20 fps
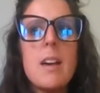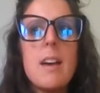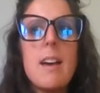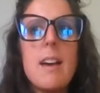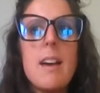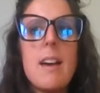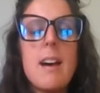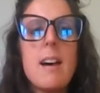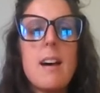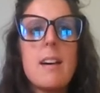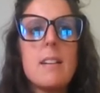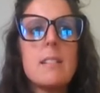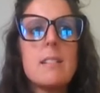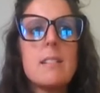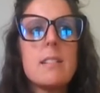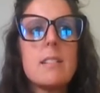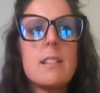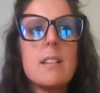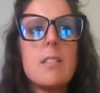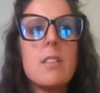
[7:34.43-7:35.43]
And
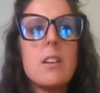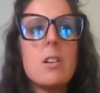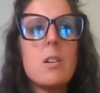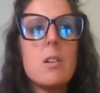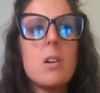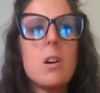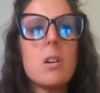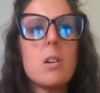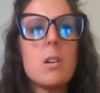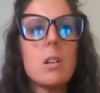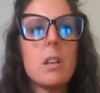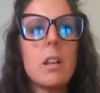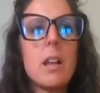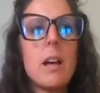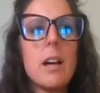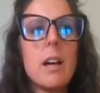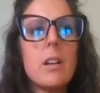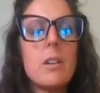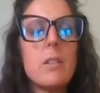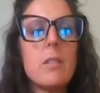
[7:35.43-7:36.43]
there are a
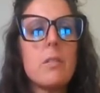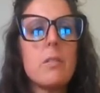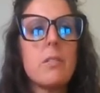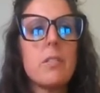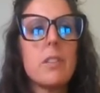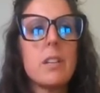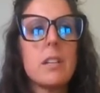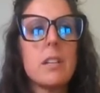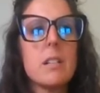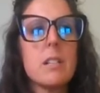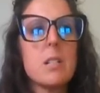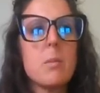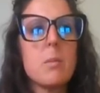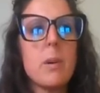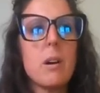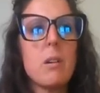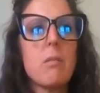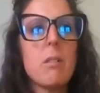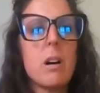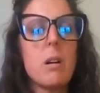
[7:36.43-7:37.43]
lot of things
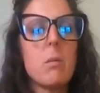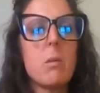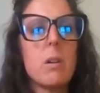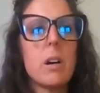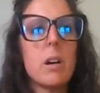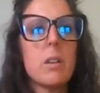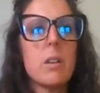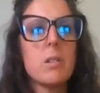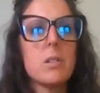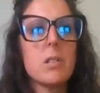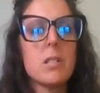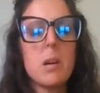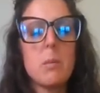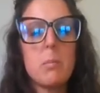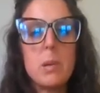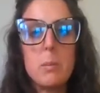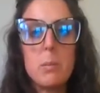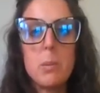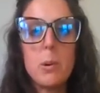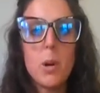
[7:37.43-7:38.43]
about Rottweilers that
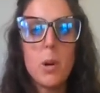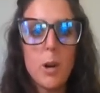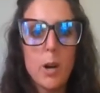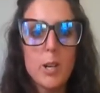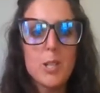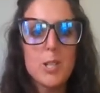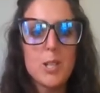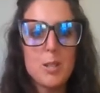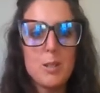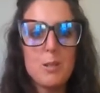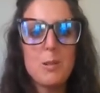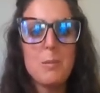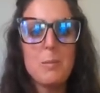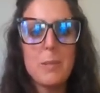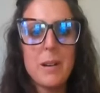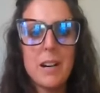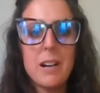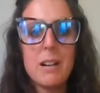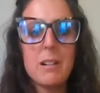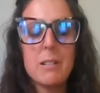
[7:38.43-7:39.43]
people caution you
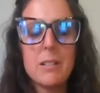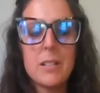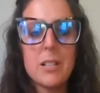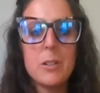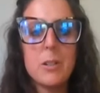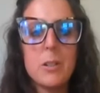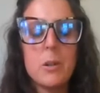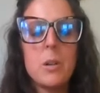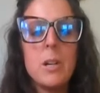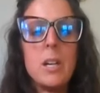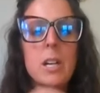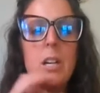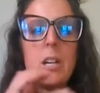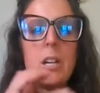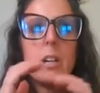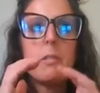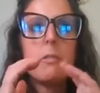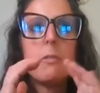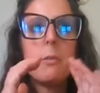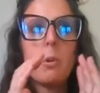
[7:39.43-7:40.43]
about,
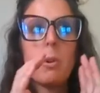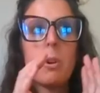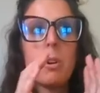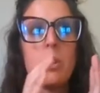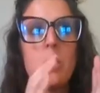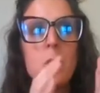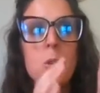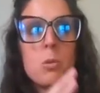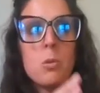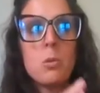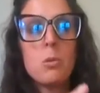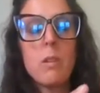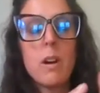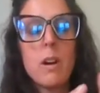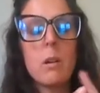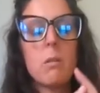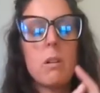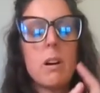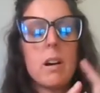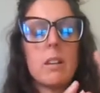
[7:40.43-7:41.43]
for a new
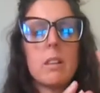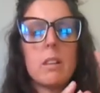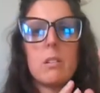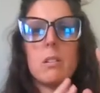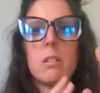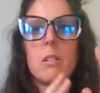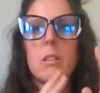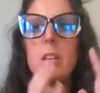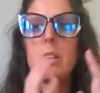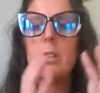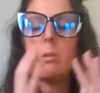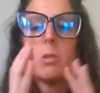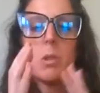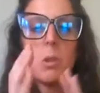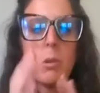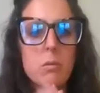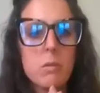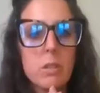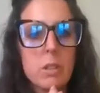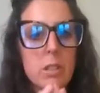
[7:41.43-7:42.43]
Rottweiler that you
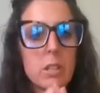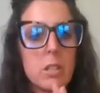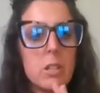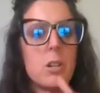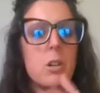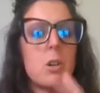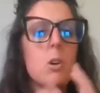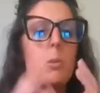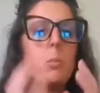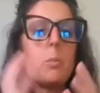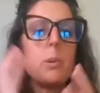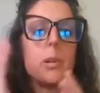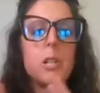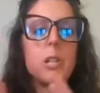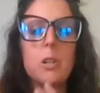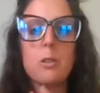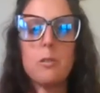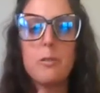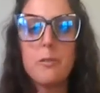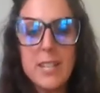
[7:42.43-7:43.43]
don't really know, putting
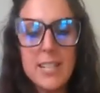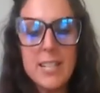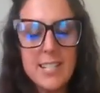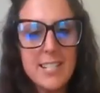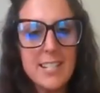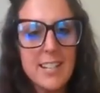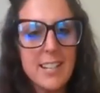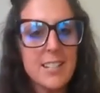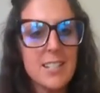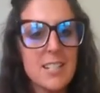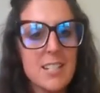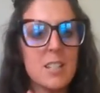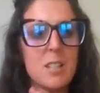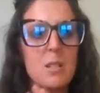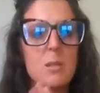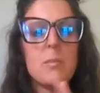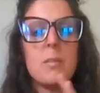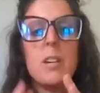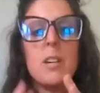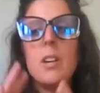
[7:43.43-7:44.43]
your face next to
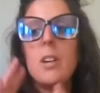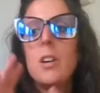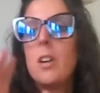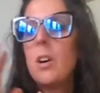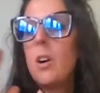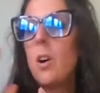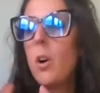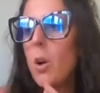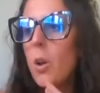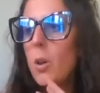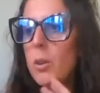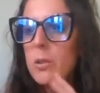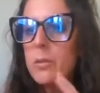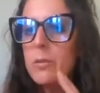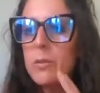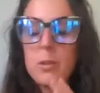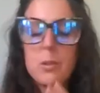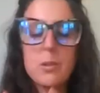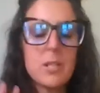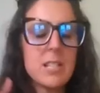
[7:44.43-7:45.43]
them. All of
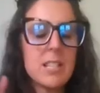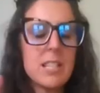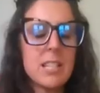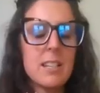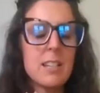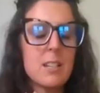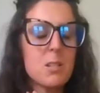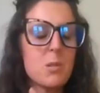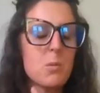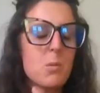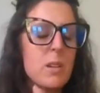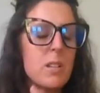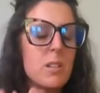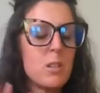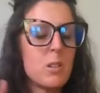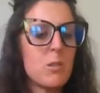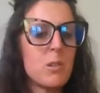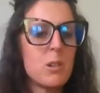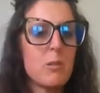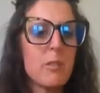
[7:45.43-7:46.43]
those things when
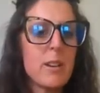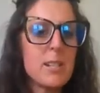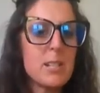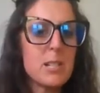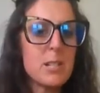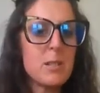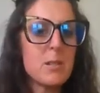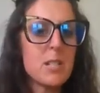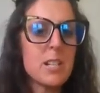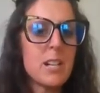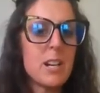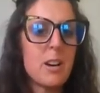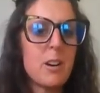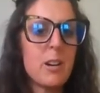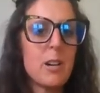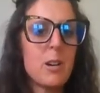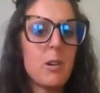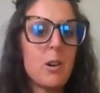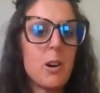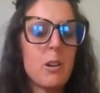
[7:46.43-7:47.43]
you're in a rescue
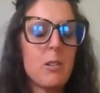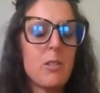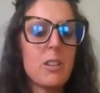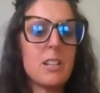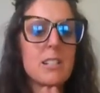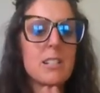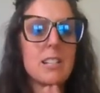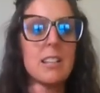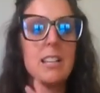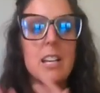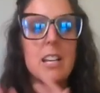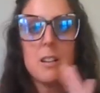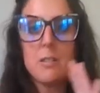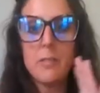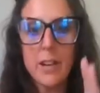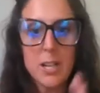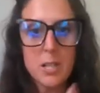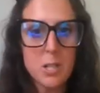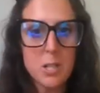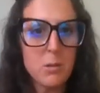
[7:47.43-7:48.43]
scenario are things that they
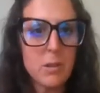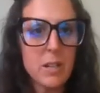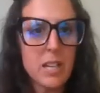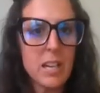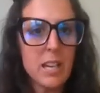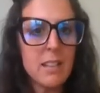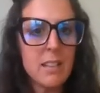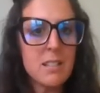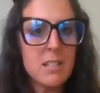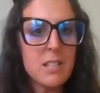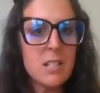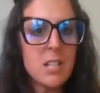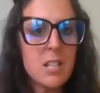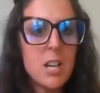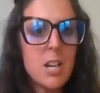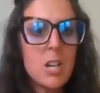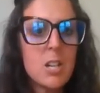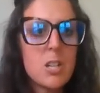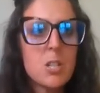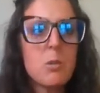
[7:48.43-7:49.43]
advise you against.
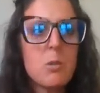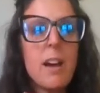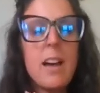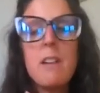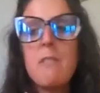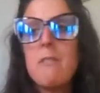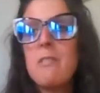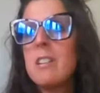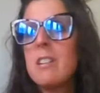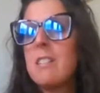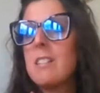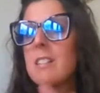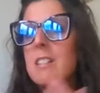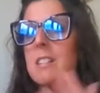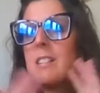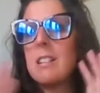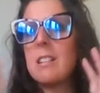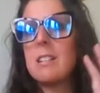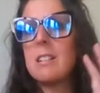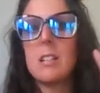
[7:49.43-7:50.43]
So everything that
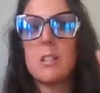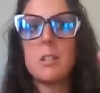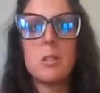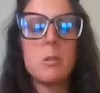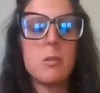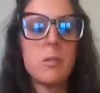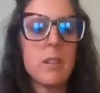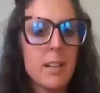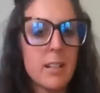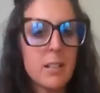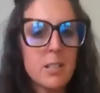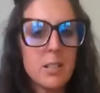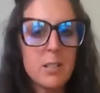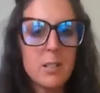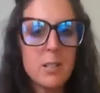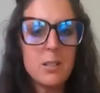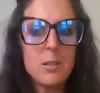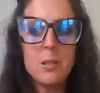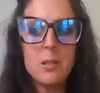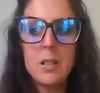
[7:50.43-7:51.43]
they tell you not to
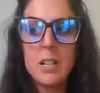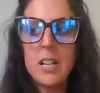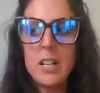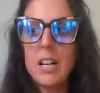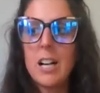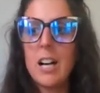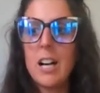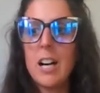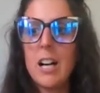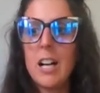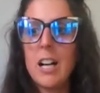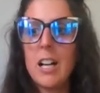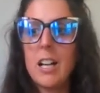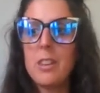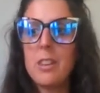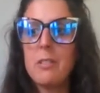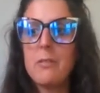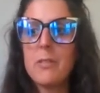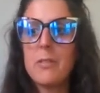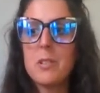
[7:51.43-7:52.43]
do,
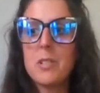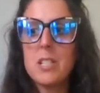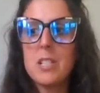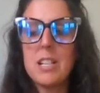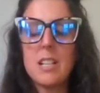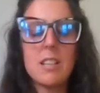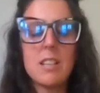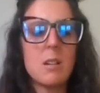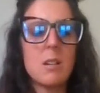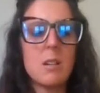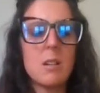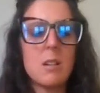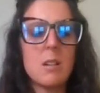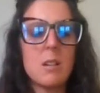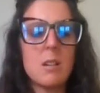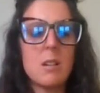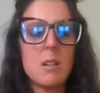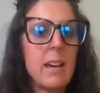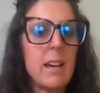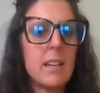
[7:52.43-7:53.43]
the first day that
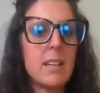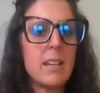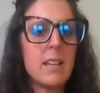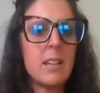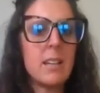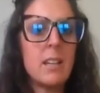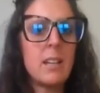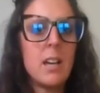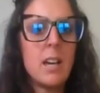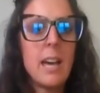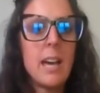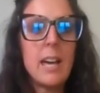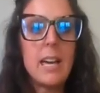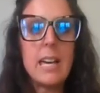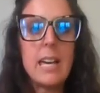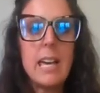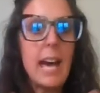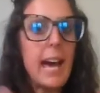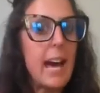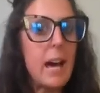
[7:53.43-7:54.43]
we met Maggie,
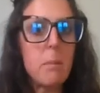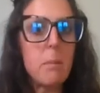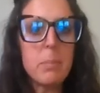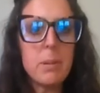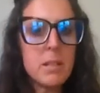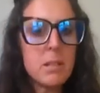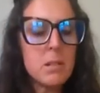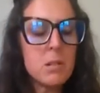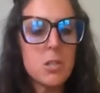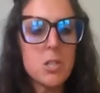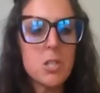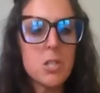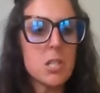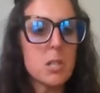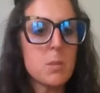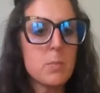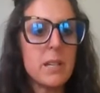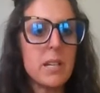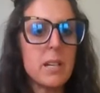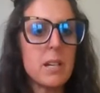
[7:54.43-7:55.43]
happened
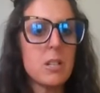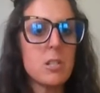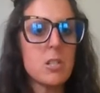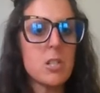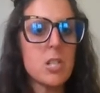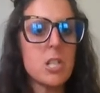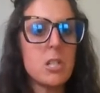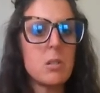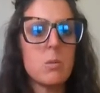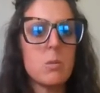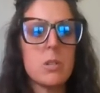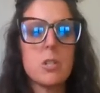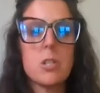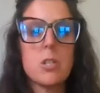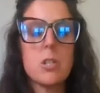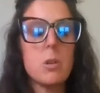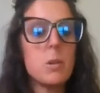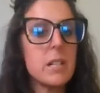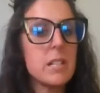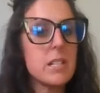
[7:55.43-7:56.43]
just because she was
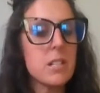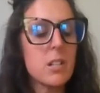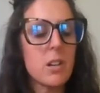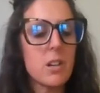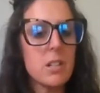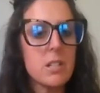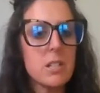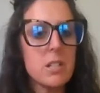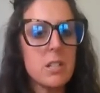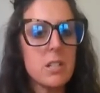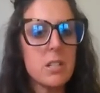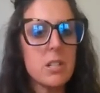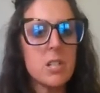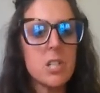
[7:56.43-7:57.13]
so exhausted.